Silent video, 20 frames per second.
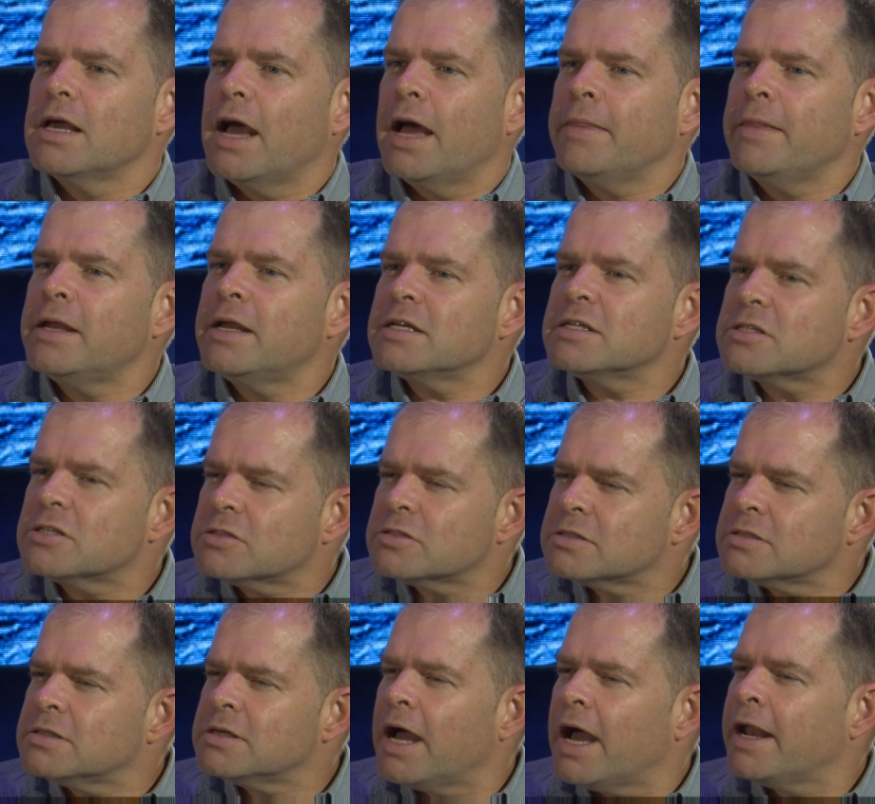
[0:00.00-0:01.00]
And then I
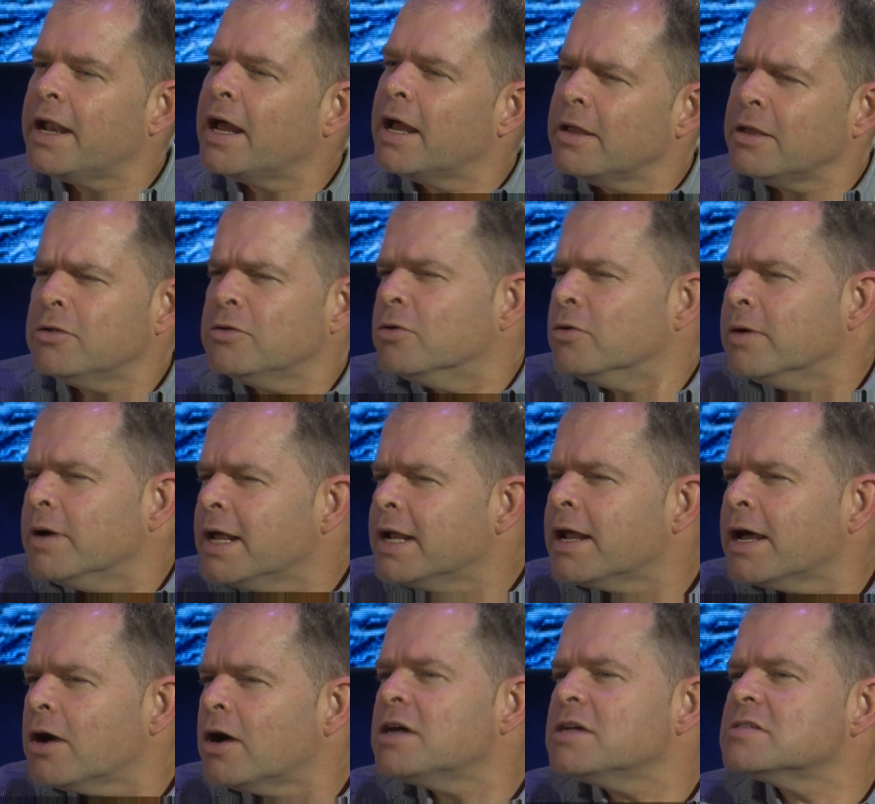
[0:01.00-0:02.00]

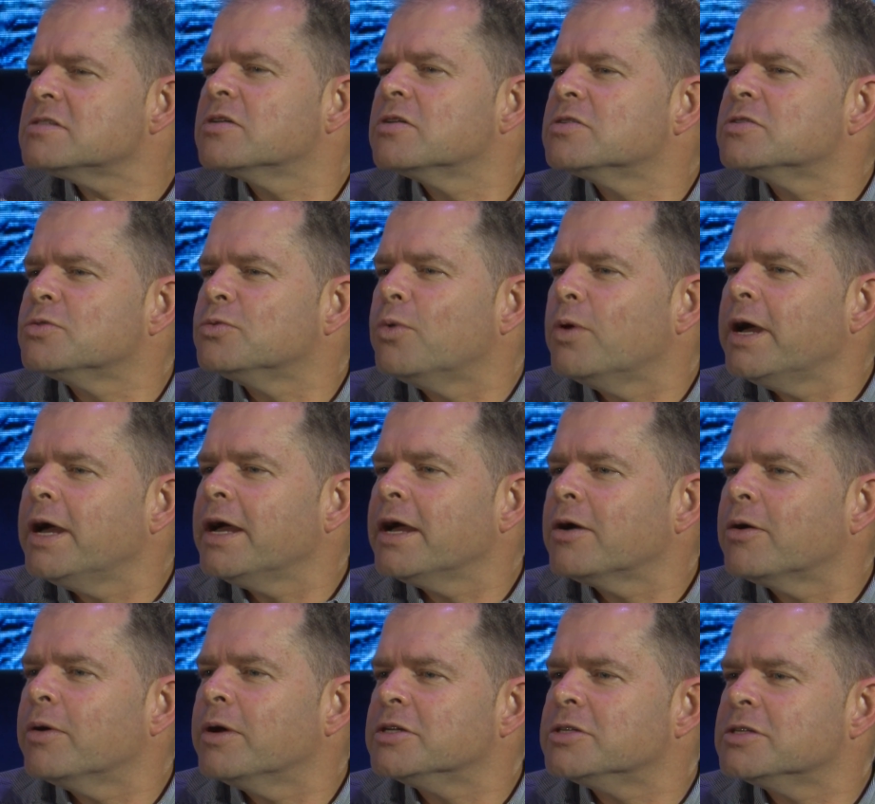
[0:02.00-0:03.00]
asked those where
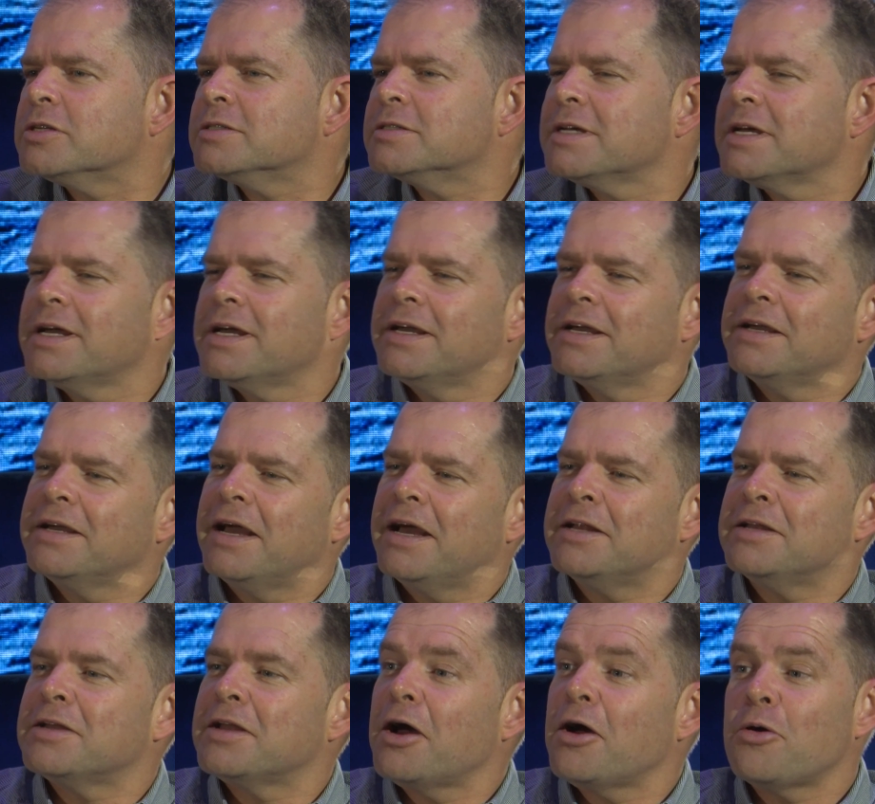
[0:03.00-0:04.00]
questions.
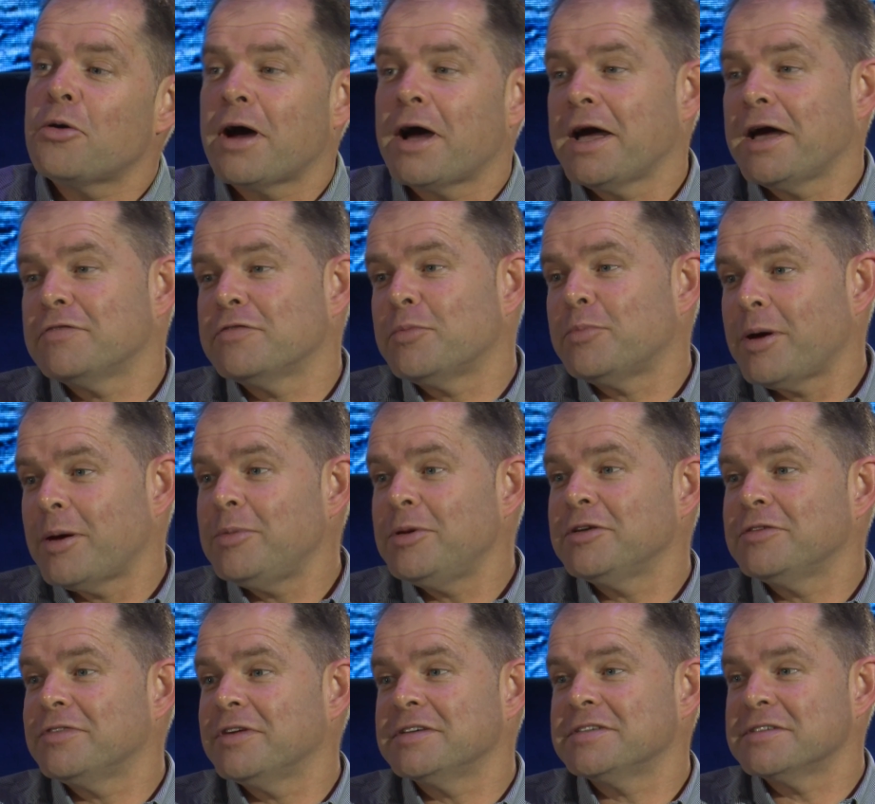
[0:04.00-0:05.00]
And now I have a
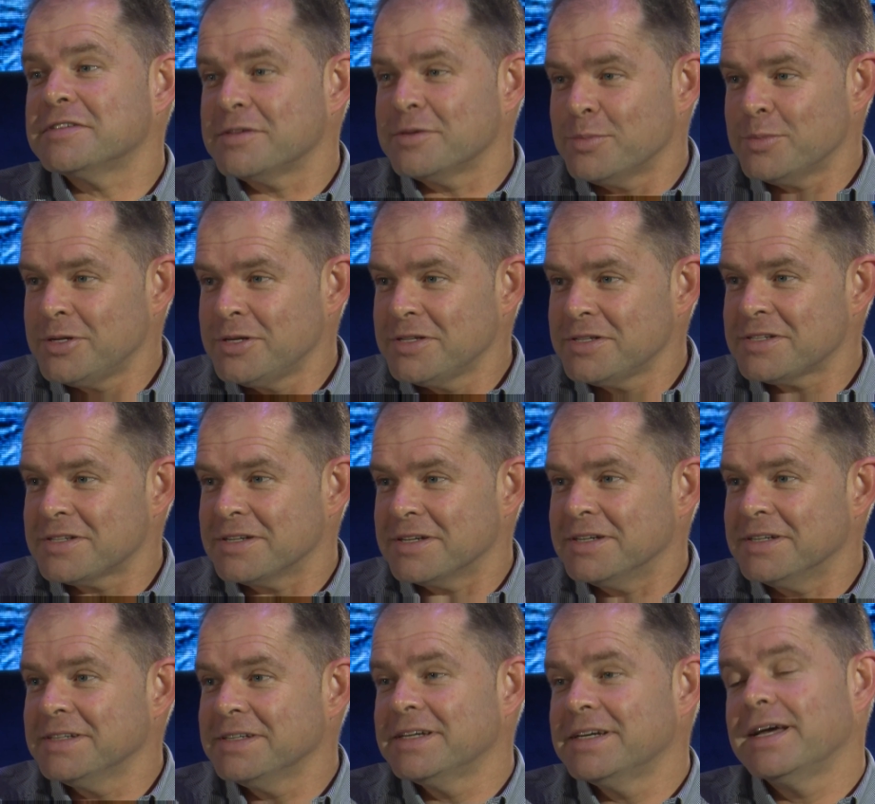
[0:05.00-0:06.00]
public face as a
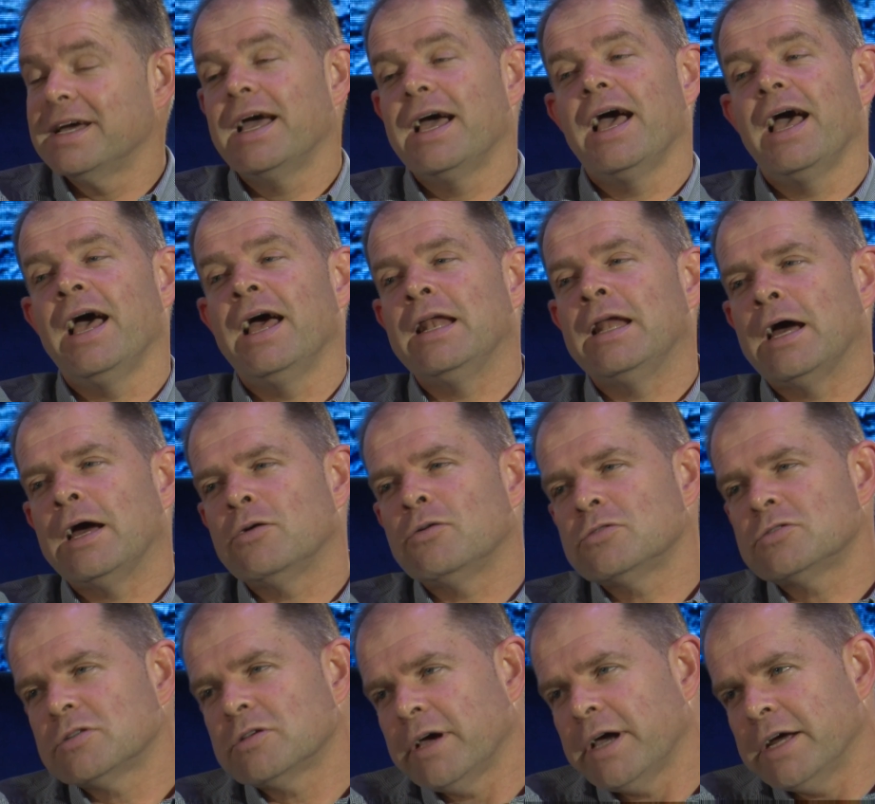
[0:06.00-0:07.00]
minister, and I
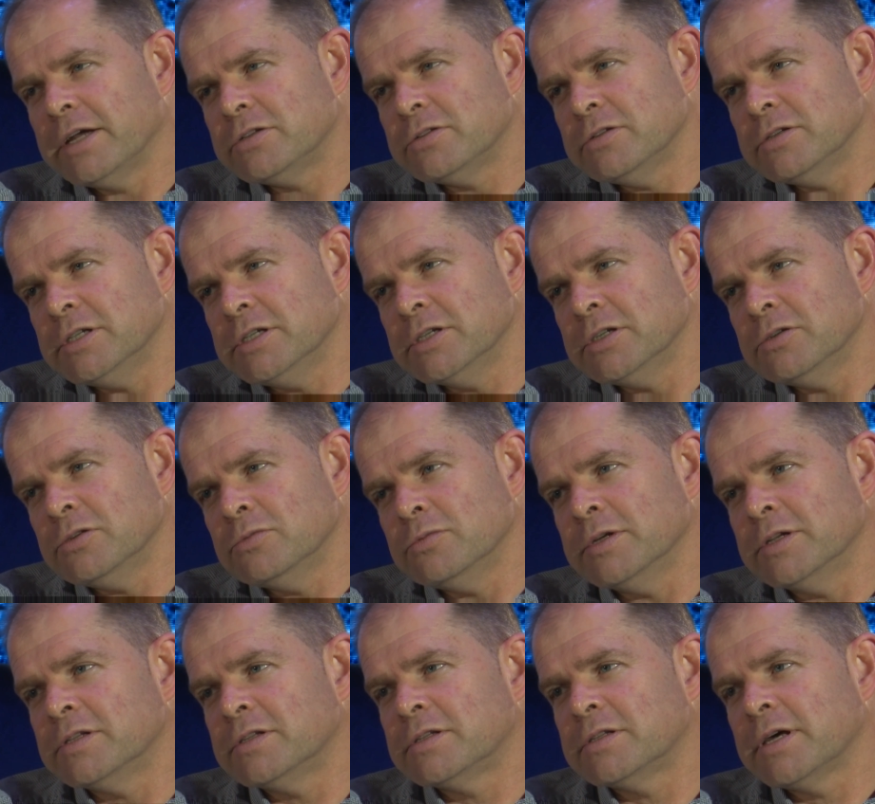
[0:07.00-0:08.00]
also had to deal
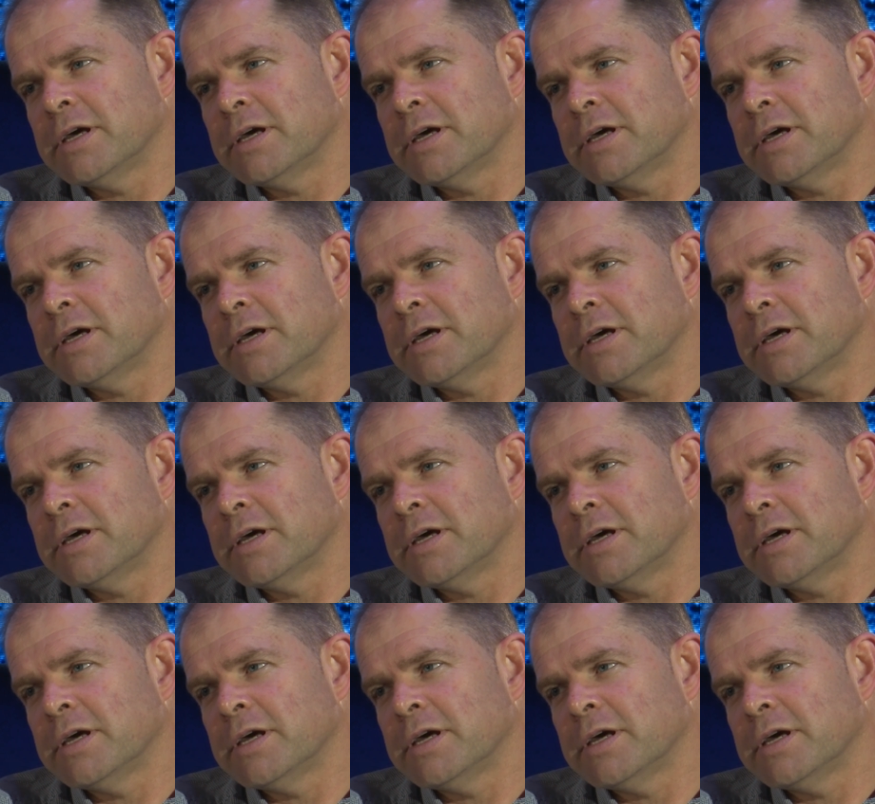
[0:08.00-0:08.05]
with